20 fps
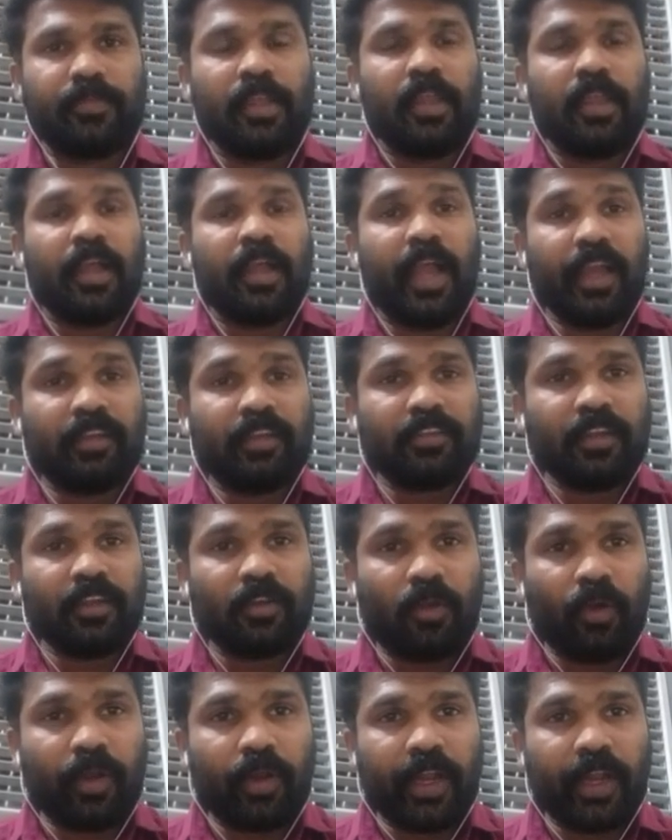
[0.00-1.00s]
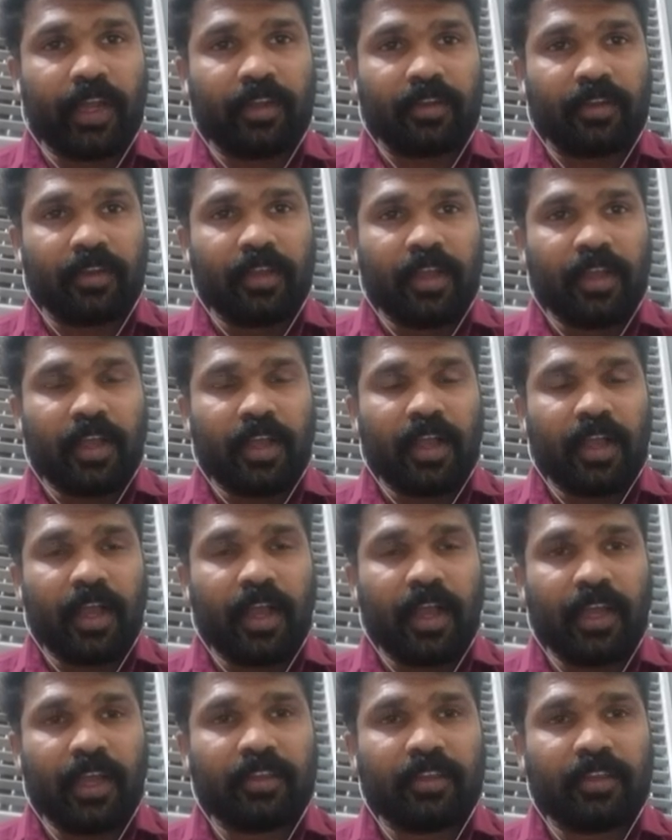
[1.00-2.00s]
Hydrogen chloride,
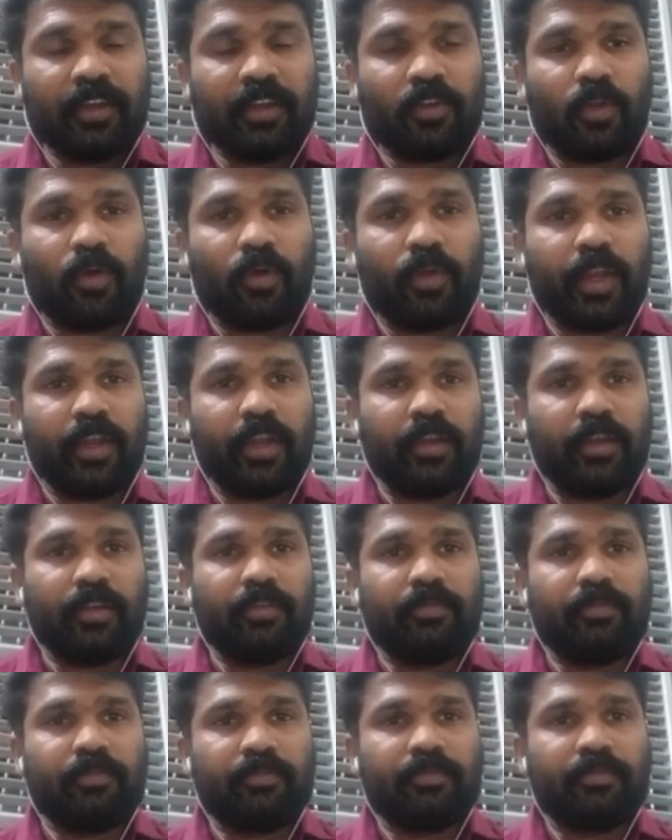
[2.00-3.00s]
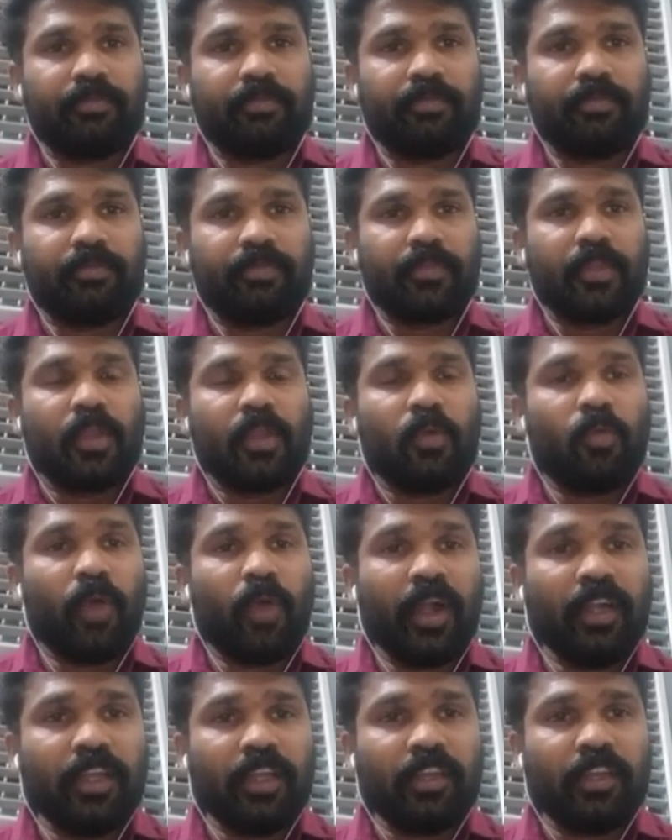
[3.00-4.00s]
hydrogen and chlorine,
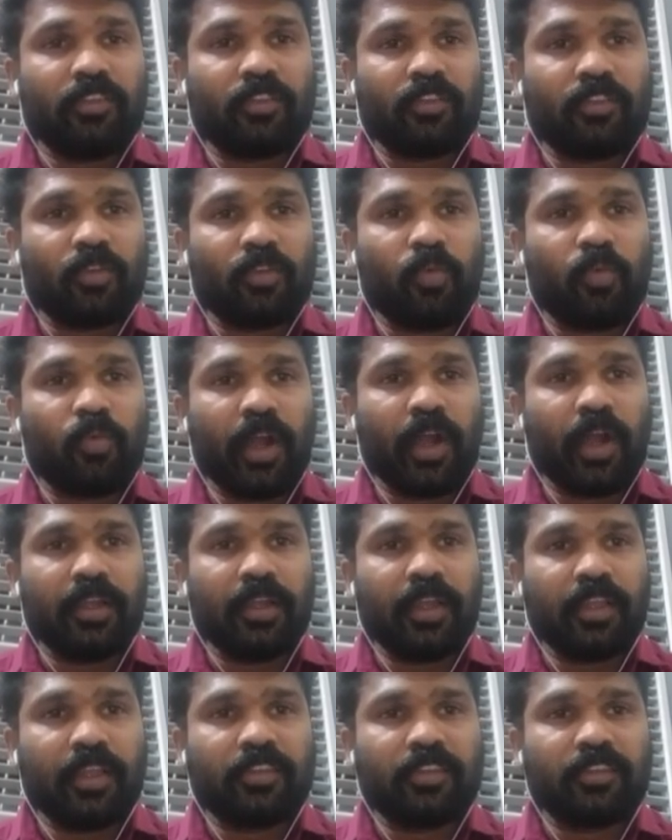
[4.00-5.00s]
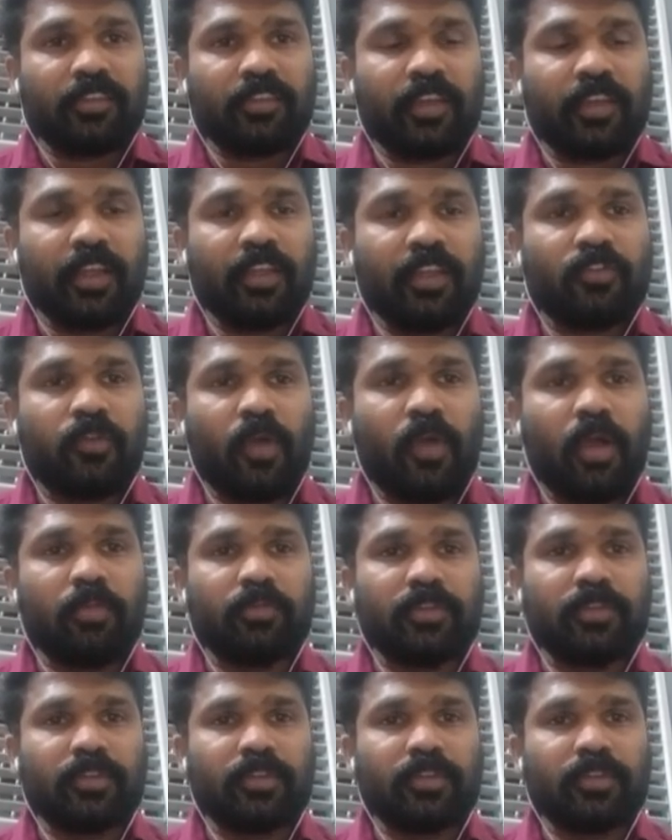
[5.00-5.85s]
1:1, HCl is formed.